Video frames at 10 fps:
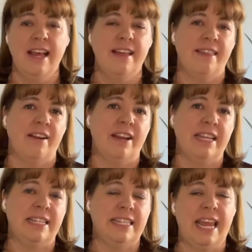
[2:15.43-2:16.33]
There
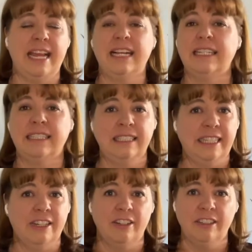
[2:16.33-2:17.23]
is a
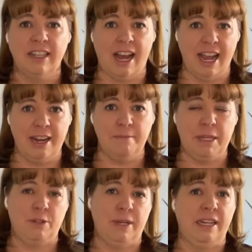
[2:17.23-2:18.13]
clear line
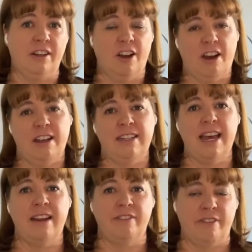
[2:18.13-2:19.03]
between cause
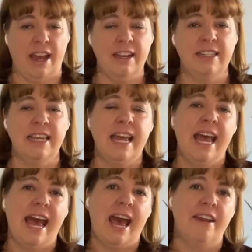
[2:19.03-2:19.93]
and effect,
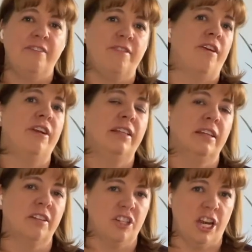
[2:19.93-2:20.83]
and very
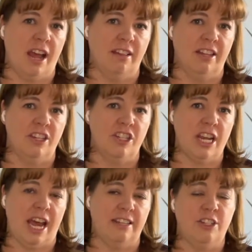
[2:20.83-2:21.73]
little challenge
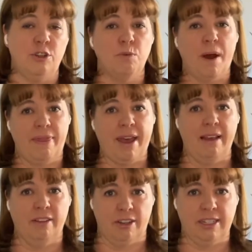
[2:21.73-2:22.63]
as to what
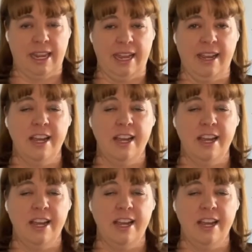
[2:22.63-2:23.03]
that looks like.